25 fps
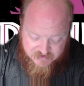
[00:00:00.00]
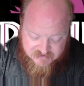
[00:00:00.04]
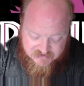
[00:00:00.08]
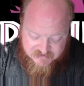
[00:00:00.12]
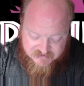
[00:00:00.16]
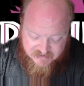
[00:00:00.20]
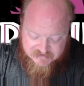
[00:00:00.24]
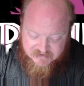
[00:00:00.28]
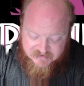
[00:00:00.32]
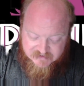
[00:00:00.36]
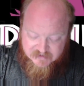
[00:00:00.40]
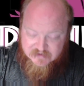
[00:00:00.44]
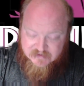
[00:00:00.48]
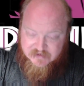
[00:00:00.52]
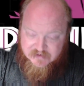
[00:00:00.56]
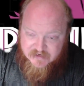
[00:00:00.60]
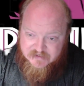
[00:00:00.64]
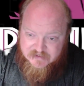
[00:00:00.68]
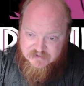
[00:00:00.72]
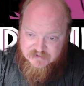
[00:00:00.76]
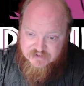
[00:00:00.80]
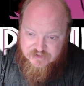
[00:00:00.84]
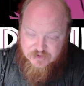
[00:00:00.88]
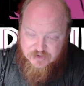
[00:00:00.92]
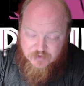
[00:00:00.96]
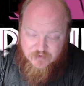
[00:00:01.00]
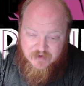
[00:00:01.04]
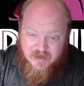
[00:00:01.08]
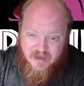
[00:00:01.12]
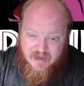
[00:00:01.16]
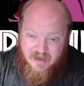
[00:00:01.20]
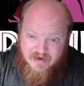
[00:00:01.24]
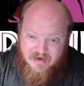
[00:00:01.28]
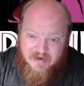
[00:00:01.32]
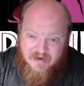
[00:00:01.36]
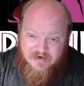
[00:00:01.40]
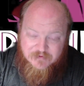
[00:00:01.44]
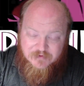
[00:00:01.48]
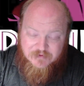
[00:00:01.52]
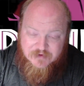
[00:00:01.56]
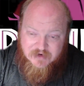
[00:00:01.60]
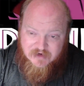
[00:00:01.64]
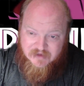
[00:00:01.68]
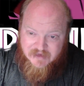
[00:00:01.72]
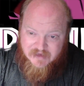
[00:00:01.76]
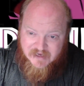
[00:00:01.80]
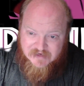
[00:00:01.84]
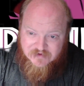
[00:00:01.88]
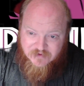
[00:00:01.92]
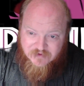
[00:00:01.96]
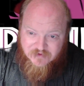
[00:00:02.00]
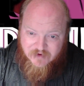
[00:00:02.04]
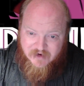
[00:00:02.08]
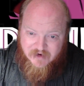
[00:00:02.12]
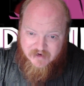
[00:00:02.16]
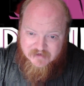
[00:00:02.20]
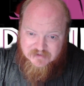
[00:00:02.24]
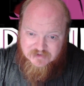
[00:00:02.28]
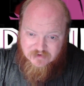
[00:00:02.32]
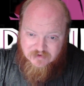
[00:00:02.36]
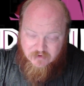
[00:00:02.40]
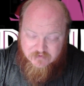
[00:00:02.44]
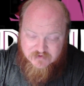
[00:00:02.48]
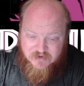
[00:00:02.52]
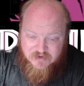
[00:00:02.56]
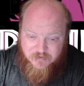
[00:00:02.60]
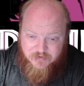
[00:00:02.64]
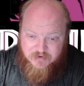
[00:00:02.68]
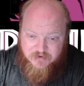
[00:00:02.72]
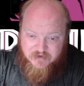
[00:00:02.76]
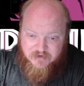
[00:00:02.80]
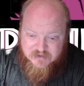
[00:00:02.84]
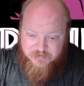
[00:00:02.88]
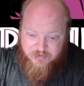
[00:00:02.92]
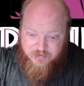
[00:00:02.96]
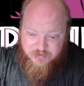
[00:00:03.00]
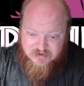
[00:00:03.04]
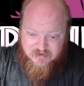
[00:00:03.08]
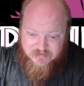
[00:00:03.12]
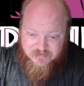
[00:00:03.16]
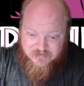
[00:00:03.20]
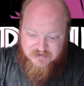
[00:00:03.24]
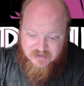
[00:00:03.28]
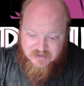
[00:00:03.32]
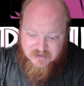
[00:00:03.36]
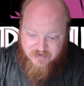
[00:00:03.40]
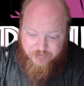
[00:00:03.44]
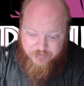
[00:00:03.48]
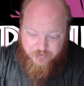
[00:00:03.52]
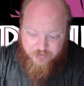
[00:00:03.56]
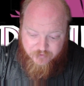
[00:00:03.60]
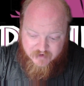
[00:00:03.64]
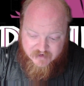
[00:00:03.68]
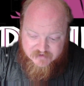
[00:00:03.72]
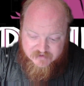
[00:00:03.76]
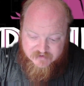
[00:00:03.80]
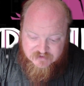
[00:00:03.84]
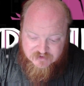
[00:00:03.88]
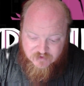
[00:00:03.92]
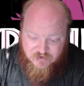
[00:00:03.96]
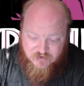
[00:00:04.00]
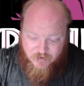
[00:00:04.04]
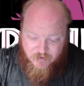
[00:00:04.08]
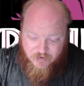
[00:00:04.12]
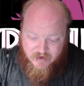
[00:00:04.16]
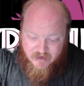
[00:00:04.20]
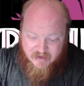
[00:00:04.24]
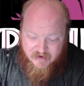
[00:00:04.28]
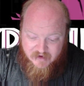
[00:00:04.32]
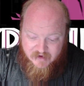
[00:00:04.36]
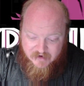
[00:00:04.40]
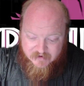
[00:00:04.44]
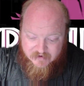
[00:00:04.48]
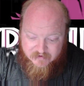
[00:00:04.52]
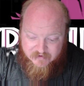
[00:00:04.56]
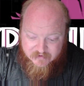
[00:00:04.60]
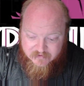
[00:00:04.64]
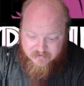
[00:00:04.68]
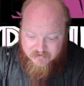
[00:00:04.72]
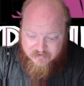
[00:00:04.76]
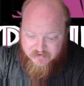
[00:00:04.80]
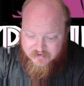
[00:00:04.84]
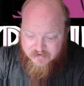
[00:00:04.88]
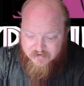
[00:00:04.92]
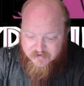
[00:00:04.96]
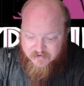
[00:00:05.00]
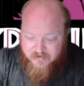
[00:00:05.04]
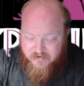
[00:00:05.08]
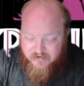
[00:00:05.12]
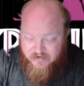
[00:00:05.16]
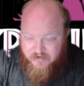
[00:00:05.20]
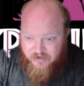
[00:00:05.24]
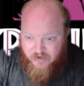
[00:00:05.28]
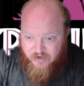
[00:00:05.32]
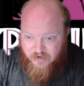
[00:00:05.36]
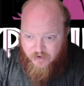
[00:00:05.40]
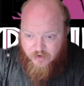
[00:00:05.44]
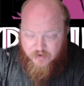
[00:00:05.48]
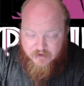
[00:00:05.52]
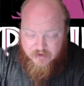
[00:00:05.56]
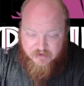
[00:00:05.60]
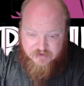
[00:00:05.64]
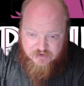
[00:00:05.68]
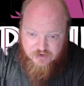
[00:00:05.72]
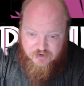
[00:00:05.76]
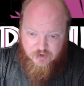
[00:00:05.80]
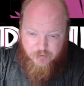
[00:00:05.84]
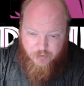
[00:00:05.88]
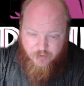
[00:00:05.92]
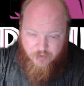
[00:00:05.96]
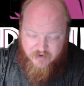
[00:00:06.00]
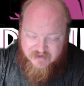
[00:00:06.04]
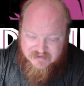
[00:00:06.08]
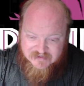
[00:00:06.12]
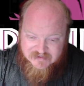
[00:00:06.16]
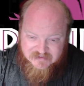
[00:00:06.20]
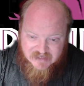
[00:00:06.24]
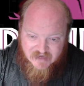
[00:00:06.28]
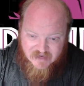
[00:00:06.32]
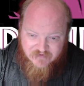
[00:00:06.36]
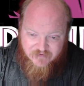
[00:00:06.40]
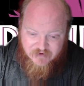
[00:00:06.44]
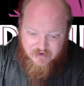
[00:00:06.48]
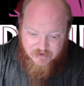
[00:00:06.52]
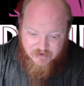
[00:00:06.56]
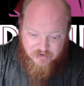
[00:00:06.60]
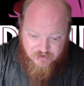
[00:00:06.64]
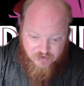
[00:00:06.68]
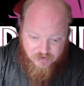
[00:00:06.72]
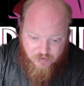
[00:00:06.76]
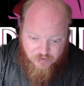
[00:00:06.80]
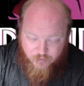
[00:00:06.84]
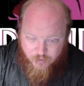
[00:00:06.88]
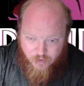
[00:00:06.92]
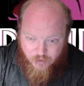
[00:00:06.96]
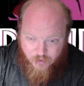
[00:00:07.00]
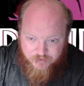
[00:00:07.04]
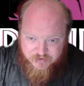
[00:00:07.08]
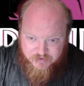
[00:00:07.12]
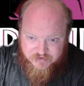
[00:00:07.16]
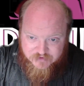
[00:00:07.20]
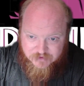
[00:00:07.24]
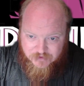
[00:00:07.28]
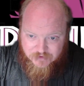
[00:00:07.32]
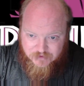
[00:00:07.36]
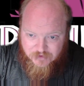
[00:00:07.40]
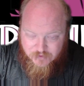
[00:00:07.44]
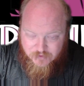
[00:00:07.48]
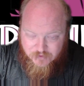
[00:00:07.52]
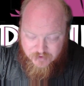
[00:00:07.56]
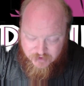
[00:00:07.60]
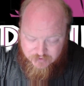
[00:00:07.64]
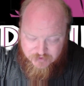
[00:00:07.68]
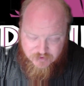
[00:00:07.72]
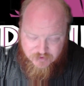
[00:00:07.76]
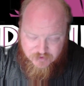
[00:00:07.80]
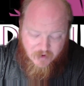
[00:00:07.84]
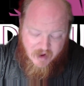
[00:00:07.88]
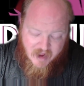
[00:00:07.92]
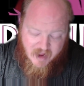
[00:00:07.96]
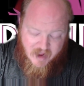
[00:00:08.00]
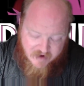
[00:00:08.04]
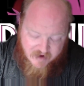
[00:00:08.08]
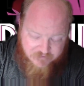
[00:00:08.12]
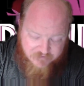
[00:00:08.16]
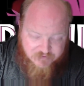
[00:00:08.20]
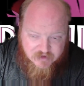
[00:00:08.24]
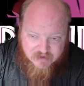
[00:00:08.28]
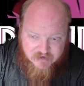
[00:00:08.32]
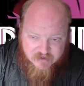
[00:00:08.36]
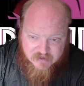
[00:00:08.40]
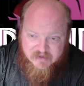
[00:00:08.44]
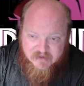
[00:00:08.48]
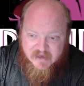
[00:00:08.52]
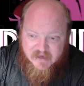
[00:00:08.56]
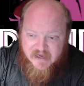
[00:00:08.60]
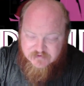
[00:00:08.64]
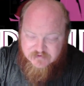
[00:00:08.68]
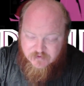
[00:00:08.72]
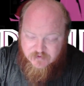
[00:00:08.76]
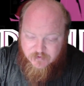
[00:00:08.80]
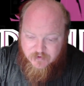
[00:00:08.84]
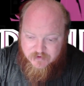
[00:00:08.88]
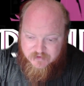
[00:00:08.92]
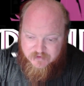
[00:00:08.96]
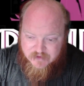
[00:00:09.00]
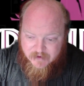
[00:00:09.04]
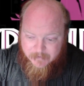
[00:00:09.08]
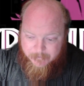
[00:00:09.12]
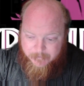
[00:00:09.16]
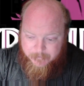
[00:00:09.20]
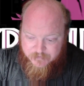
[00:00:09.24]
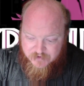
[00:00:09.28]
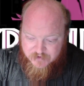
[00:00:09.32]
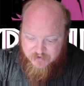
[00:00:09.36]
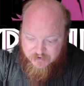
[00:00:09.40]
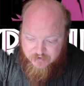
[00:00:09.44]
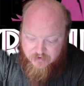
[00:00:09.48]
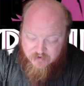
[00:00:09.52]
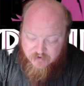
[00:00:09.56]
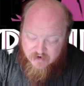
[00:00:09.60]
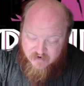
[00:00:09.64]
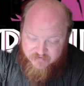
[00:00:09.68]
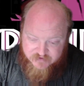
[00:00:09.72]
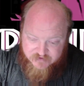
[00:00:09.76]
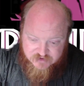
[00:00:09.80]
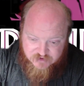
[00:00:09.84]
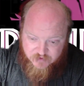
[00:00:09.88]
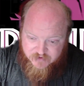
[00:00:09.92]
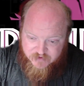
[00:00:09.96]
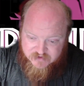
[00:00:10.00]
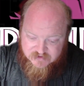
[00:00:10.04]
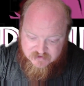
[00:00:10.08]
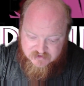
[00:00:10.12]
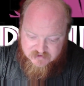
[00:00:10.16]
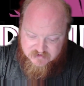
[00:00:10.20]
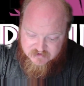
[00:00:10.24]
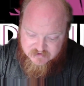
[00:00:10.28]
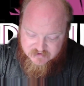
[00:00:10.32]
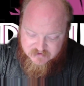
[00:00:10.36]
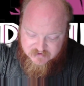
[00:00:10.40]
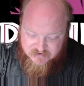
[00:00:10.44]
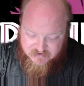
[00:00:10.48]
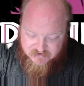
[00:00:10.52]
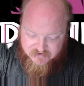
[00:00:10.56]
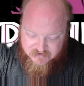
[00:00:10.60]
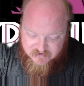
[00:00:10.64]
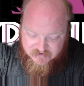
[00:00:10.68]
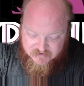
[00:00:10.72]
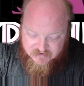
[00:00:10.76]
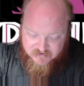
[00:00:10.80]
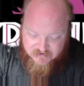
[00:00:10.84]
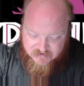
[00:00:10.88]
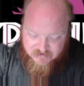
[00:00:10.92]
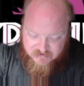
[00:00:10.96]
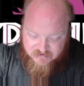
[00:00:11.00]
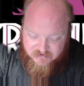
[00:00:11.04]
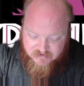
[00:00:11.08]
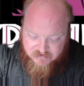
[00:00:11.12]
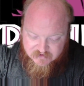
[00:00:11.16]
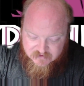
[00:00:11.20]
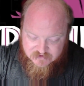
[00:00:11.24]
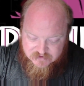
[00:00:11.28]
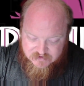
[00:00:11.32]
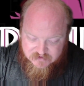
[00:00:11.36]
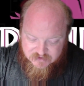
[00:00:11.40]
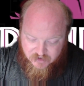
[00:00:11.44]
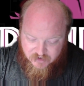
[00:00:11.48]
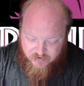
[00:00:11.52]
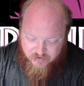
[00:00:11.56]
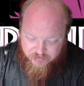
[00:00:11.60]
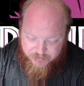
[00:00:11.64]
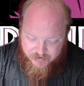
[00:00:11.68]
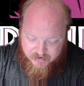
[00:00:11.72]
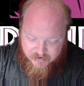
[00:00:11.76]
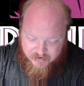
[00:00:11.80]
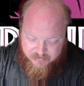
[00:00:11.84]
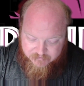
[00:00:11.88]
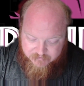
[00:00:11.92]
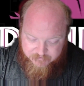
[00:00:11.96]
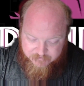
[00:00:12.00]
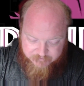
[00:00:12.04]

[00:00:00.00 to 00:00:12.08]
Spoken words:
says it, yes, you can end with an engagement range. So if someone does put themselves 3 inches away and, you know, or like 2.7 and you roll the 2, you do have to get engagement with them. You don't have a choice. So, but